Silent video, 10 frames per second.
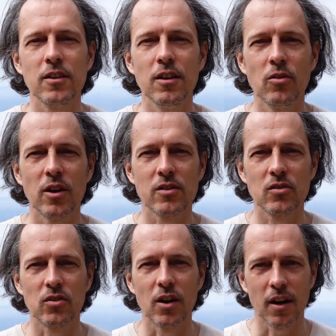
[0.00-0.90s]
The ego has
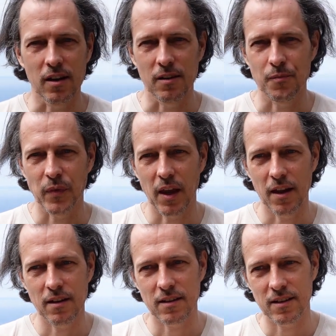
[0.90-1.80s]
to die.
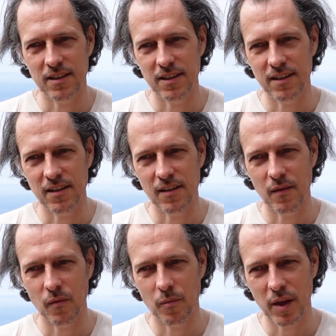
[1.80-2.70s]

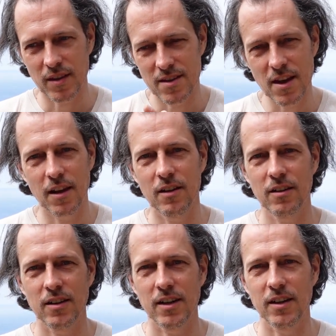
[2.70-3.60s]
But
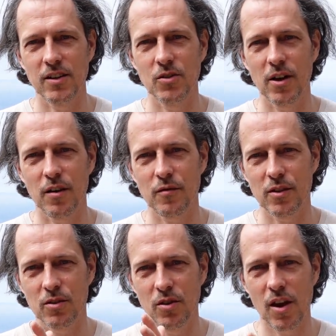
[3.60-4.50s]
then you have
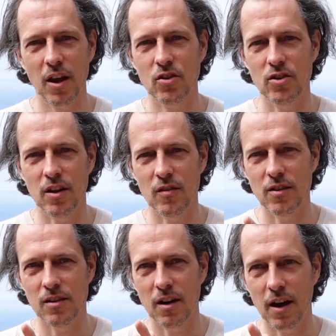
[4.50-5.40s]
the connection and
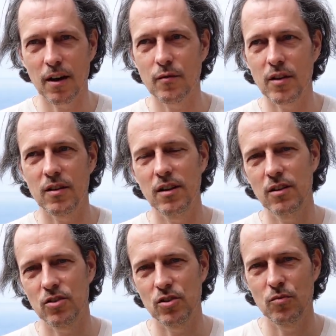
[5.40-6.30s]
the life and the
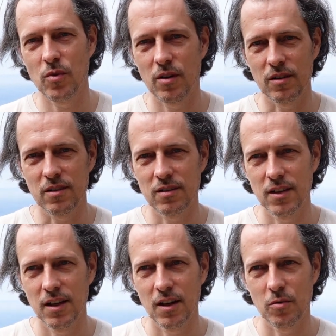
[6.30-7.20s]
energy you want
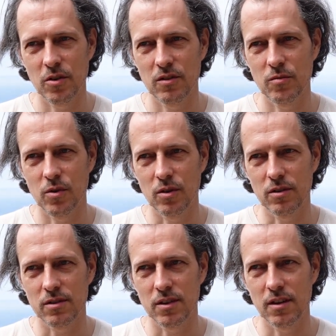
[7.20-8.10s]
with the world.